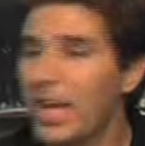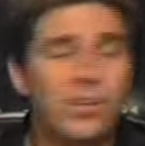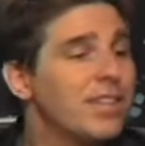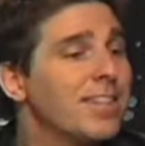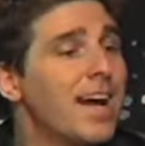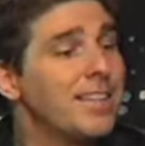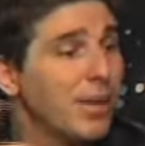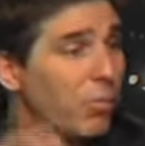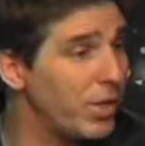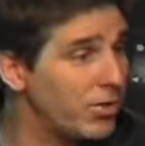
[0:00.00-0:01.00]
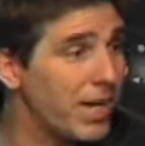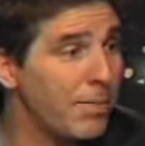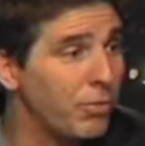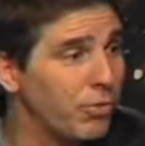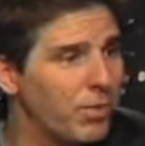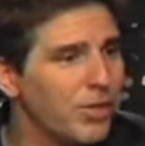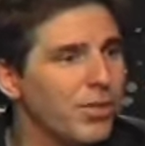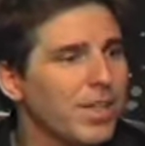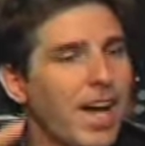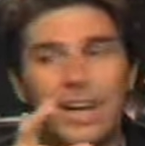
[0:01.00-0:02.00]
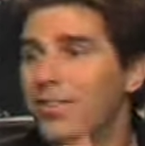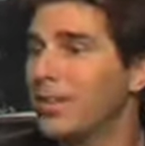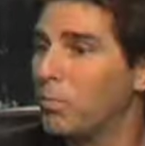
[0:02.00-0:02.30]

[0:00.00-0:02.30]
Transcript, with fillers: She sized up which table is which and got us the